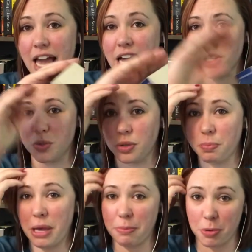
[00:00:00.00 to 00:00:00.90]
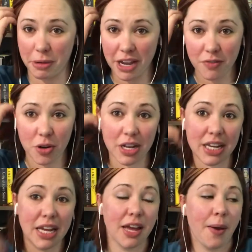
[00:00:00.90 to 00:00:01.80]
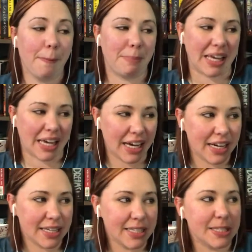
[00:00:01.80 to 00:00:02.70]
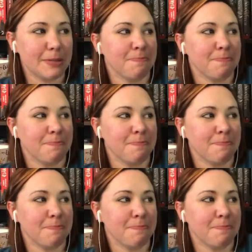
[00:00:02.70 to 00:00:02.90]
actual paperback for it because